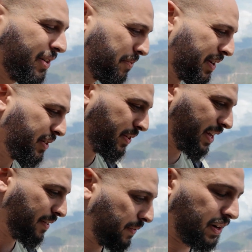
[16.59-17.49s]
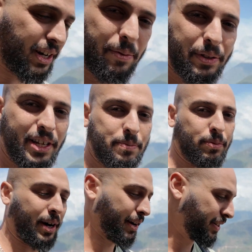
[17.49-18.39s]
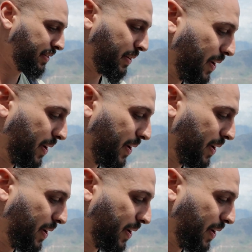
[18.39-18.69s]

recommend doing that for a couple days prior to